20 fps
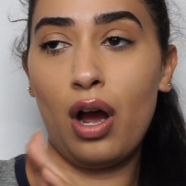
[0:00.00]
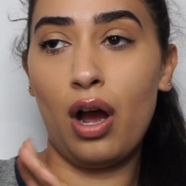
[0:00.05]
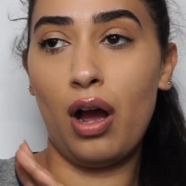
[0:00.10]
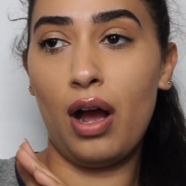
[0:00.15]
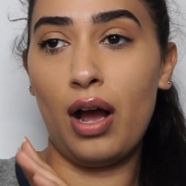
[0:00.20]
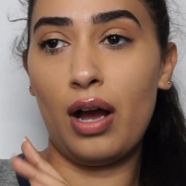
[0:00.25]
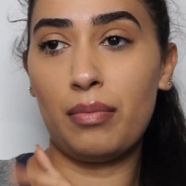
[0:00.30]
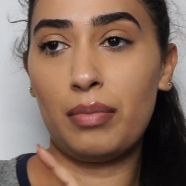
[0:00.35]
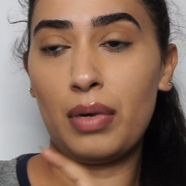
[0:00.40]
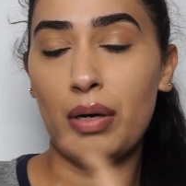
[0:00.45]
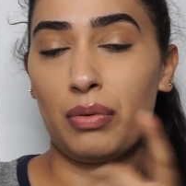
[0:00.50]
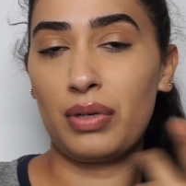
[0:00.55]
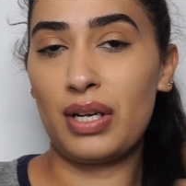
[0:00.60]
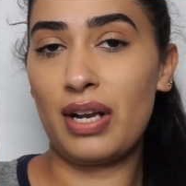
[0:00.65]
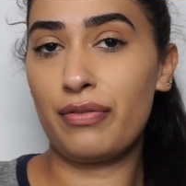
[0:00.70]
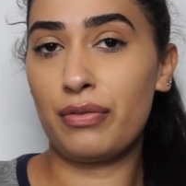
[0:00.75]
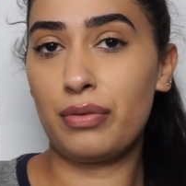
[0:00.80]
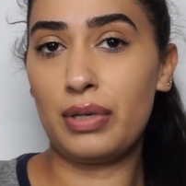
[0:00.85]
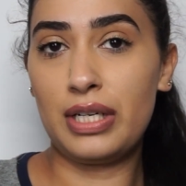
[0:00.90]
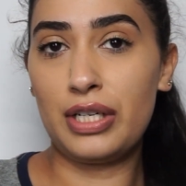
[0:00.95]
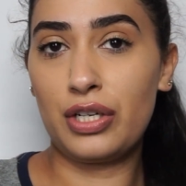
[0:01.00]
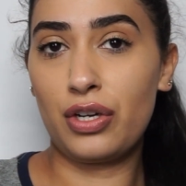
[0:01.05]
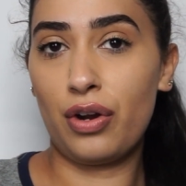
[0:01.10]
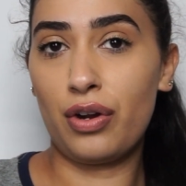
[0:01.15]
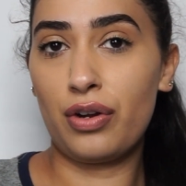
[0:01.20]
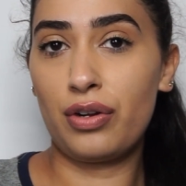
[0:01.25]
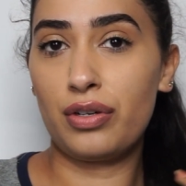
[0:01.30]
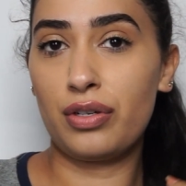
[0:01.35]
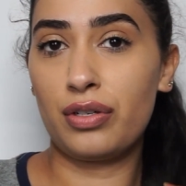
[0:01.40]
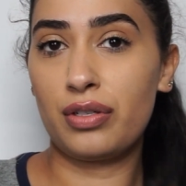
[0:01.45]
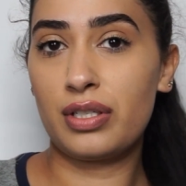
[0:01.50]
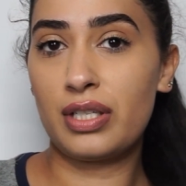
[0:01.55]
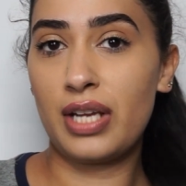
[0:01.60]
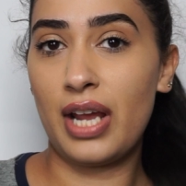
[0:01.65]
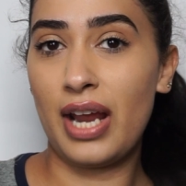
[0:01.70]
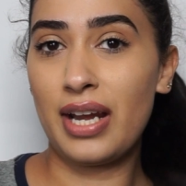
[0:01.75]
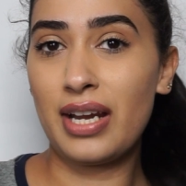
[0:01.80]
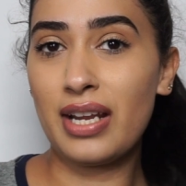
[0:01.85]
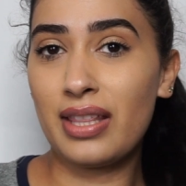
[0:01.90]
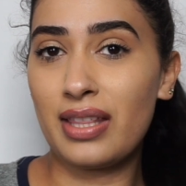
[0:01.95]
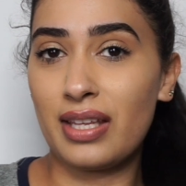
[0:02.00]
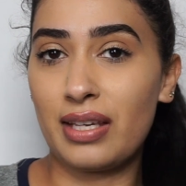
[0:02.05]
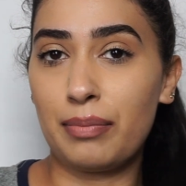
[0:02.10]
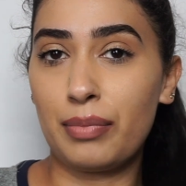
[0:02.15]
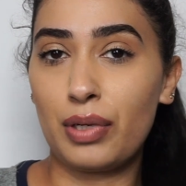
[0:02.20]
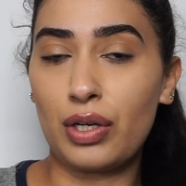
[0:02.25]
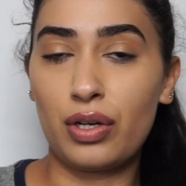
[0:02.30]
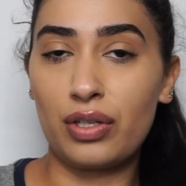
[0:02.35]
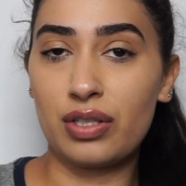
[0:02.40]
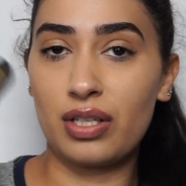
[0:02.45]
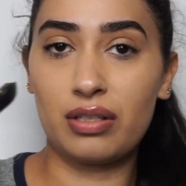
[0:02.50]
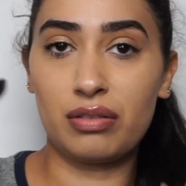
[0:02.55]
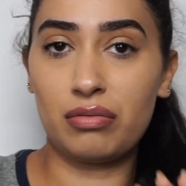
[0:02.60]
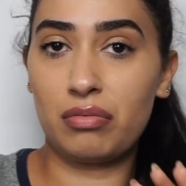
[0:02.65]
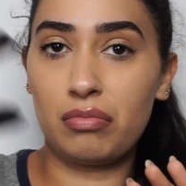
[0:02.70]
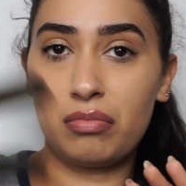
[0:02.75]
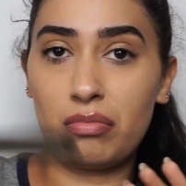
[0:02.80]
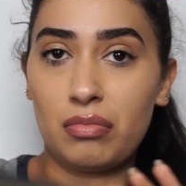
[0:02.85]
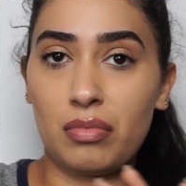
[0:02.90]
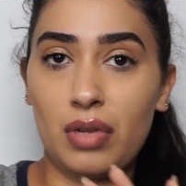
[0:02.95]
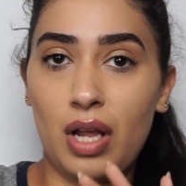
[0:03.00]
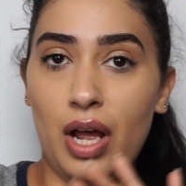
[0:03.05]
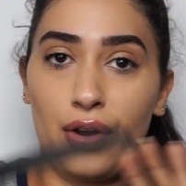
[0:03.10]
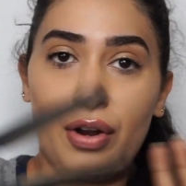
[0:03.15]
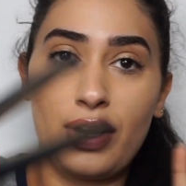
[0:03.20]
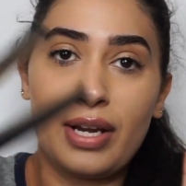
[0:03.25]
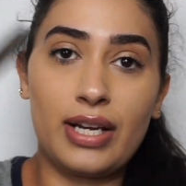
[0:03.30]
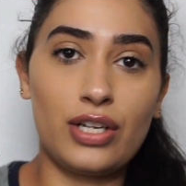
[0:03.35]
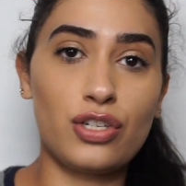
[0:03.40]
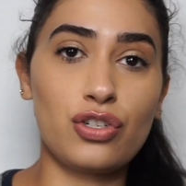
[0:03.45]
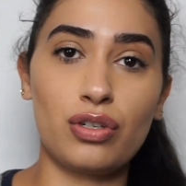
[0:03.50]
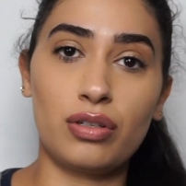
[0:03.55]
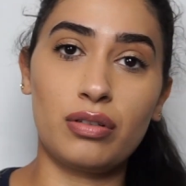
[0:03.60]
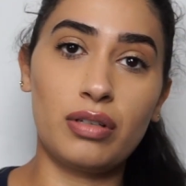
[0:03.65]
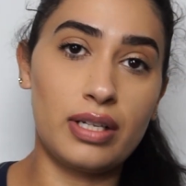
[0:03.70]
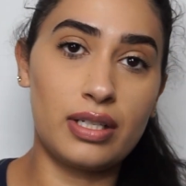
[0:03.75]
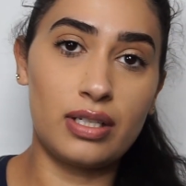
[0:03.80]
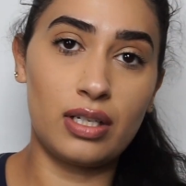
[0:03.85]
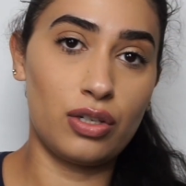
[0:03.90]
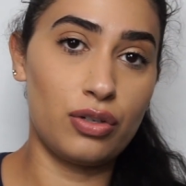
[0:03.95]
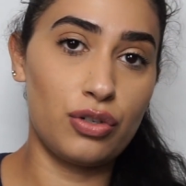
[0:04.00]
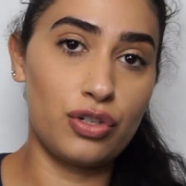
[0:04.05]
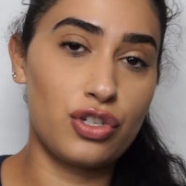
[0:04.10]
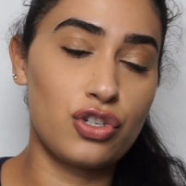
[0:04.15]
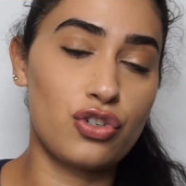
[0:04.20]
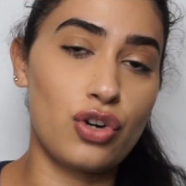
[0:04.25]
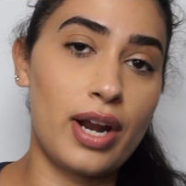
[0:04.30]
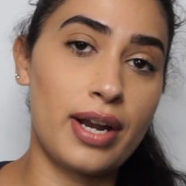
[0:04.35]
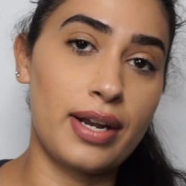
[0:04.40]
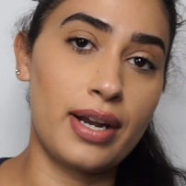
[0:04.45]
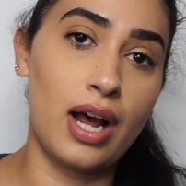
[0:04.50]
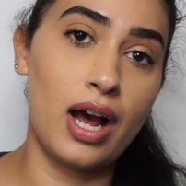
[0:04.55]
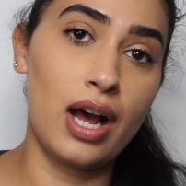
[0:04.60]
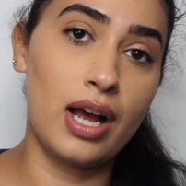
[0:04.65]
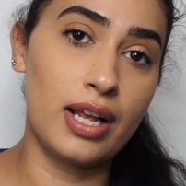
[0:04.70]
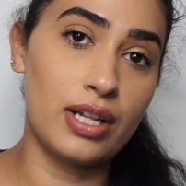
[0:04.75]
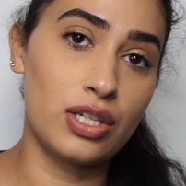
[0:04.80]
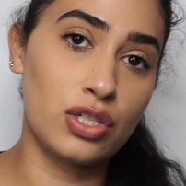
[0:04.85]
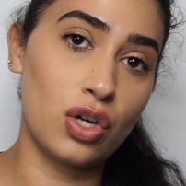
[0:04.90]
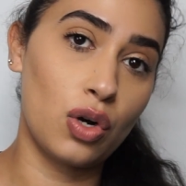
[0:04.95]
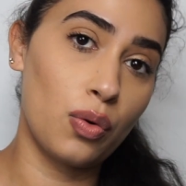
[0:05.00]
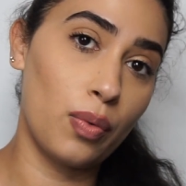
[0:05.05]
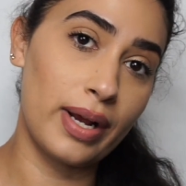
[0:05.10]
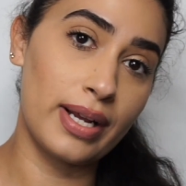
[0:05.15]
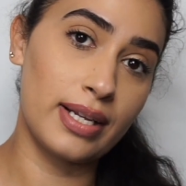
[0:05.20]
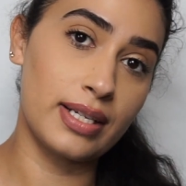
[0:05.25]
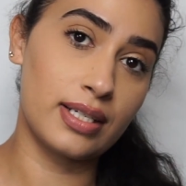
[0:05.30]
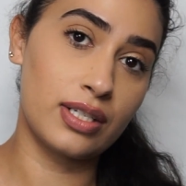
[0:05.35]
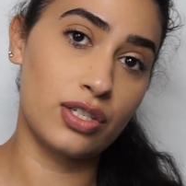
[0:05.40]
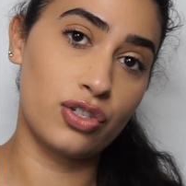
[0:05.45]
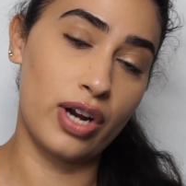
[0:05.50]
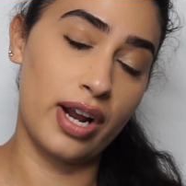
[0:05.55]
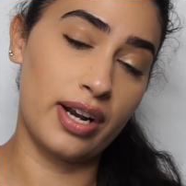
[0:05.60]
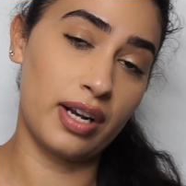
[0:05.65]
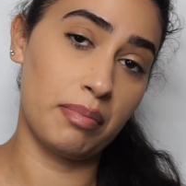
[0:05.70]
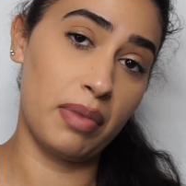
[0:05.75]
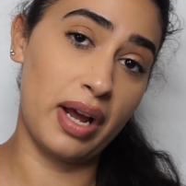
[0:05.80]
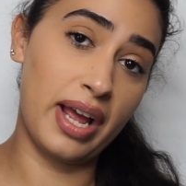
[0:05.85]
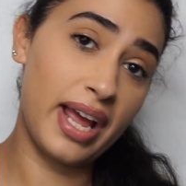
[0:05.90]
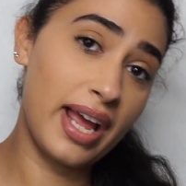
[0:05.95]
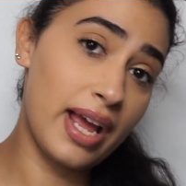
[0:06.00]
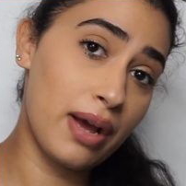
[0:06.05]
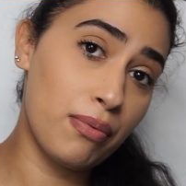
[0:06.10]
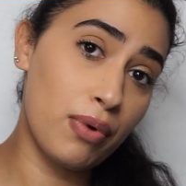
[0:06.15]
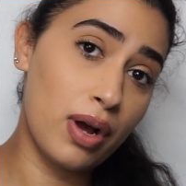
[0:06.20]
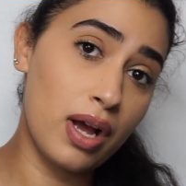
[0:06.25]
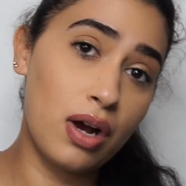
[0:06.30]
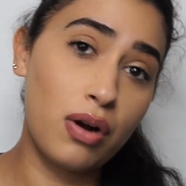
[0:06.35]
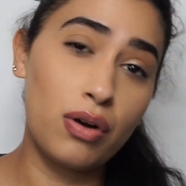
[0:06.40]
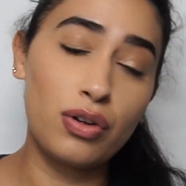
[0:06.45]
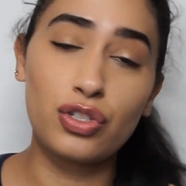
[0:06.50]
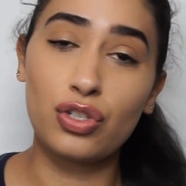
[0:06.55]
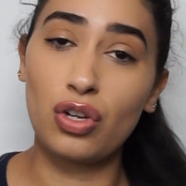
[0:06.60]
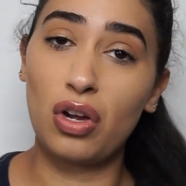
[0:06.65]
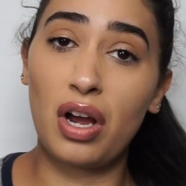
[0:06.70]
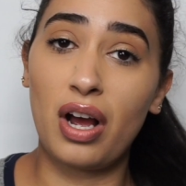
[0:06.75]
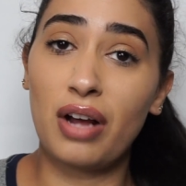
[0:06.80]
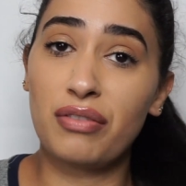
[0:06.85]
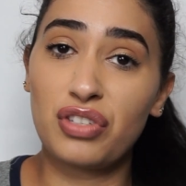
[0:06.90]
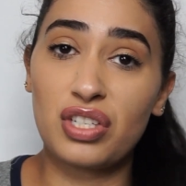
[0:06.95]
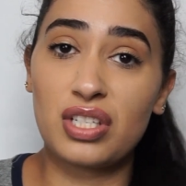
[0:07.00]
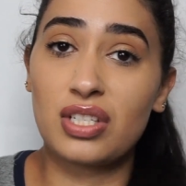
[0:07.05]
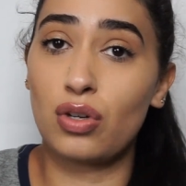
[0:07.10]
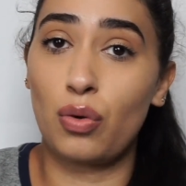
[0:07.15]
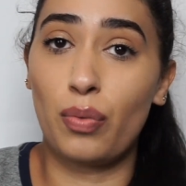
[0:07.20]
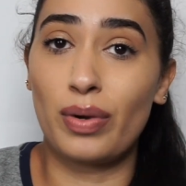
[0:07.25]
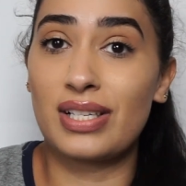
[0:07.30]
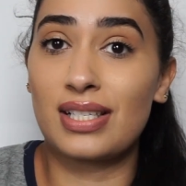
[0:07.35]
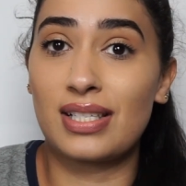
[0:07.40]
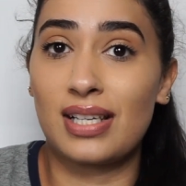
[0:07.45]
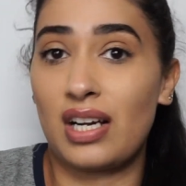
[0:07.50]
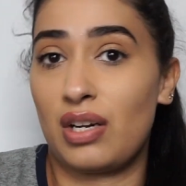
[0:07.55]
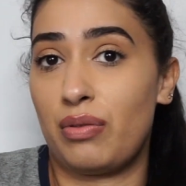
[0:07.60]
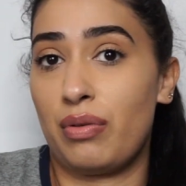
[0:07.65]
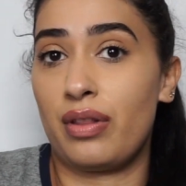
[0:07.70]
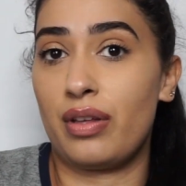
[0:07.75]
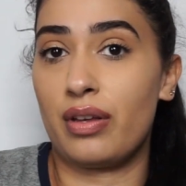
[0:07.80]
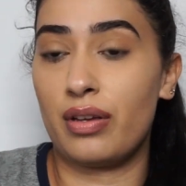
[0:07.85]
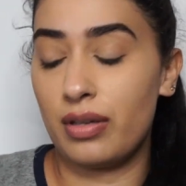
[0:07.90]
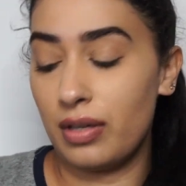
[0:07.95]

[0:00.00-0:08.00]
I would never really go to anything because I don't need to. It's a good straightener. It's always straightened my hair well, so I've just always stuck with it.